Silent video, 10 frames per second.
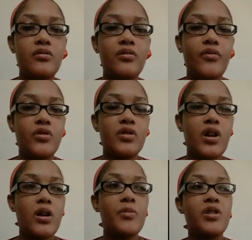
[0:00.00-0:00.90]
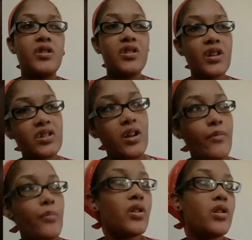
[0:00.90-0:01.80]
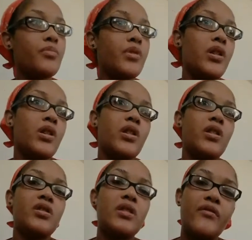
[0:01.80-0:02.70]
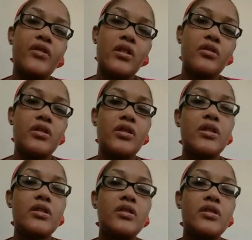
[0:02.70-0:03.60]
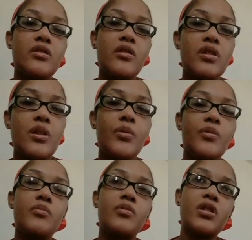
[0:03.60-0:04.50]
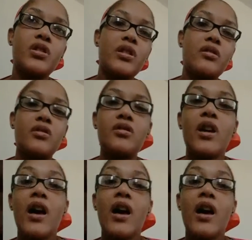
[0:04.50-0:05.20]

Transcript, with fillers: the first time, and then the second time I pump seven ounces. Third time I pump six ounces.